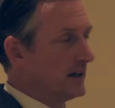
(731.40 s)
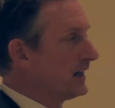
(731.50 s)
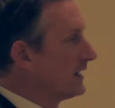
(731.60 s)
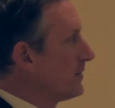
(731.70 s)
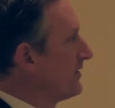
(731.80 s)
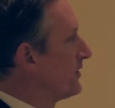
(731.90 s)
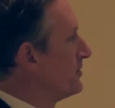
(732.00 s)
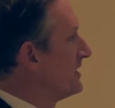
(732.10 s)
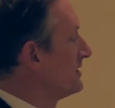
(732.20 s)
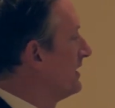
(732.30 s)
Again, coming from
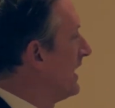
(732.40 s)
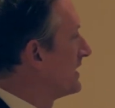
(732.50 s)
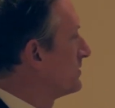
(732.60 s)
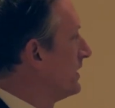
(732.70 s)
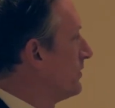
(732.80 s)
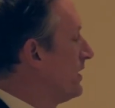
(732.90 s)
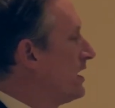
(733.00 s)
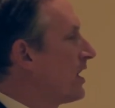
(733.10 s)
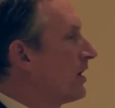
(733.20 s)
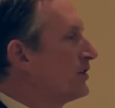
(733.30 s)
DC last week, we
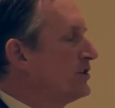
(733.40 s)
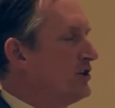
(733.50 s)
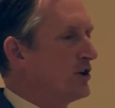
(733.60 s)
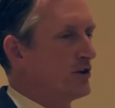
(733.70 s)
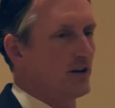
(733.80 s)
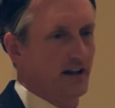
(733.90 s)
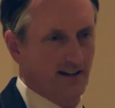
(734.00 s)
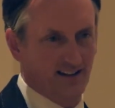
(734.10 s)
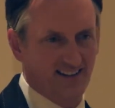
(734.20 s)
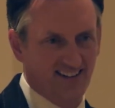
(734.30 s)
are
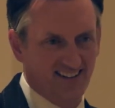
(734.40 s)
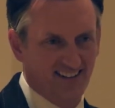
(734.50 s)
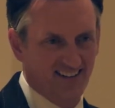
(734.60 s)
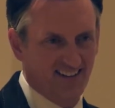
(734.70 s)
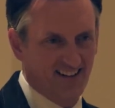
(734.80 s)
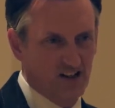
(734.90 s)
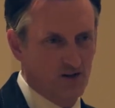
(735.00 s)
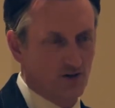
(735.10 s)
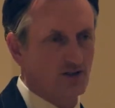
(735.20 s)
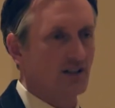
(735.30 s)
yearning
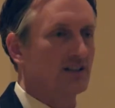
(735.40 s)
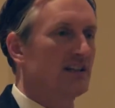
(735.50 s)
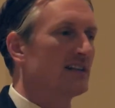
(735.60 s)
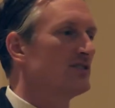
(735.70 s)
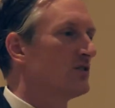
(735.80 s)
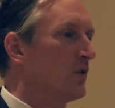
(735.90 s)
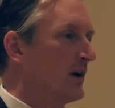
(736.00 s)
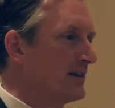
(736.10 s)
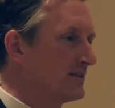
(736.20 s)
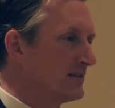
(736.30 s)
for success
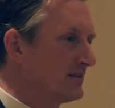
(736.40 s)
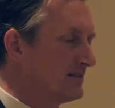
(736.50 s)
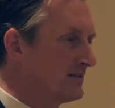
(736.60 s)
stories